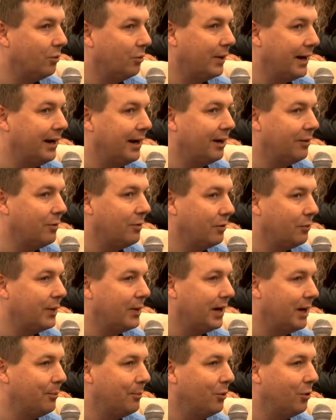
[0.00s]
We
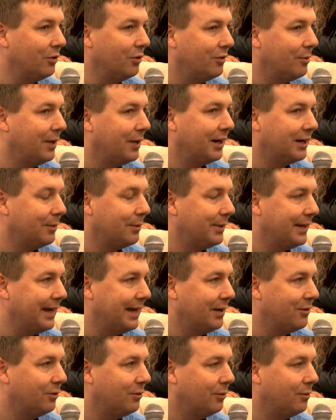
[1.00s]
are born remarkably
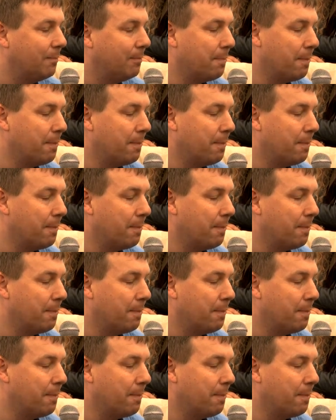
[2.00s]
equal.